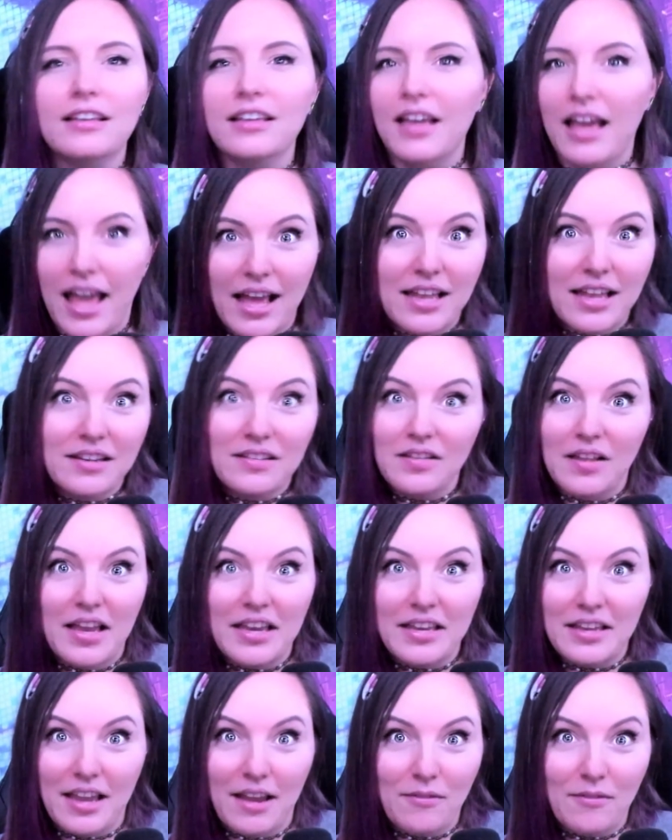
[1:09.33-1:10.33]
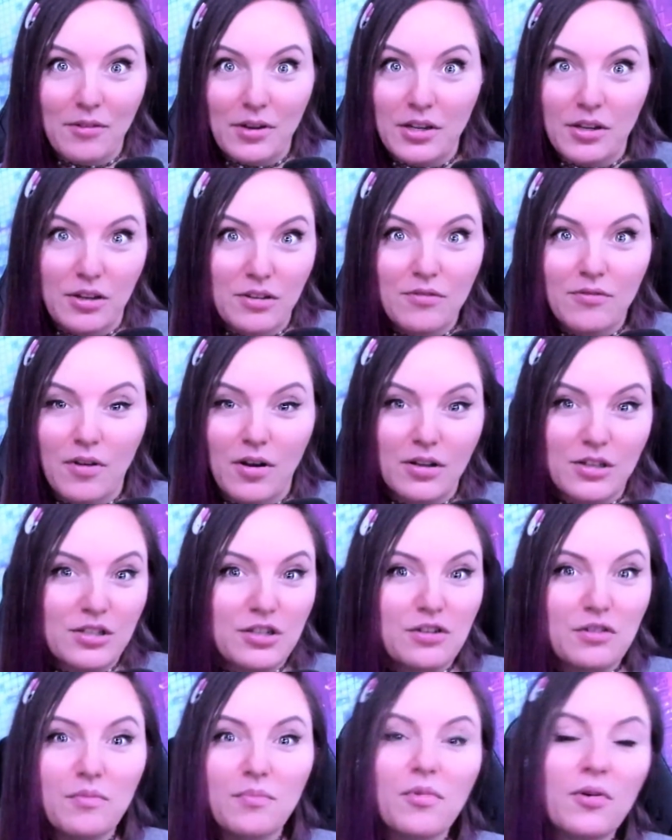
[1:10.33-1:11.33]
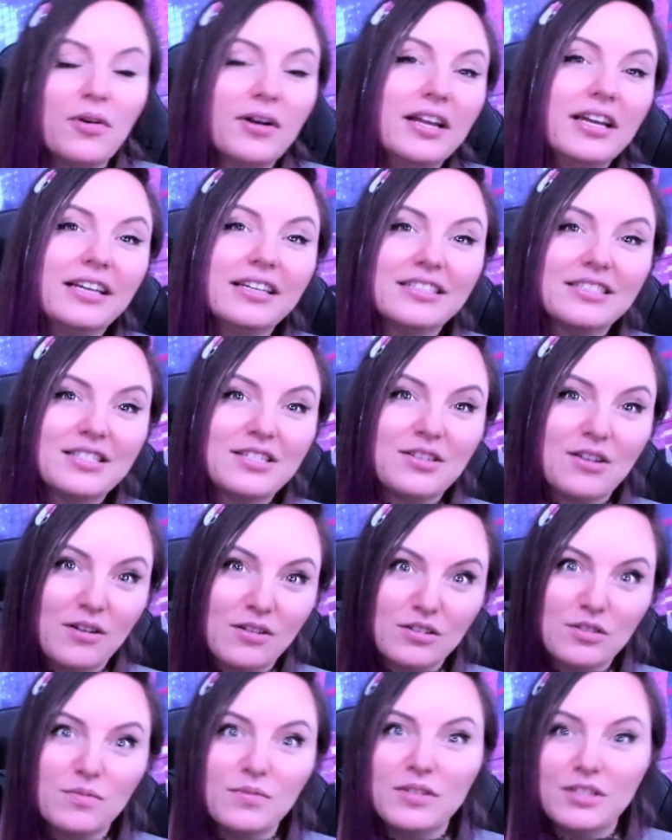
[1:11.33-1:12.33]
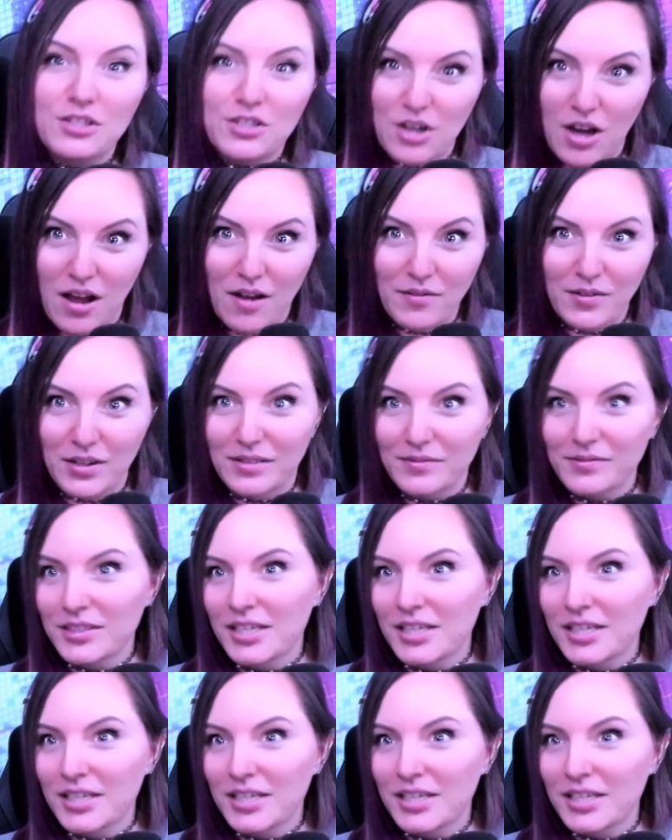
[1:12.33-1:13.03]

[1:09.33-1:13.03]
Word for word: And like every good functional morning, it starts with Java.